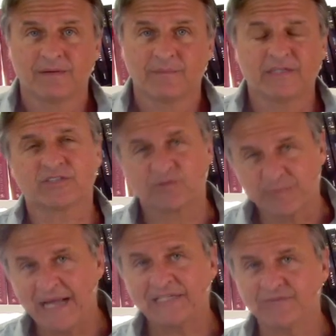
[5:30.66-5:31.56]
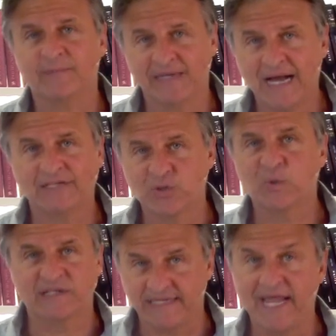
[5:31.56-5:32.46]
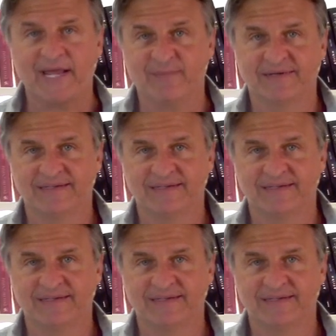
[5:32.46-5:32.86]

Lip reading: because it's blaspheming God's holy name.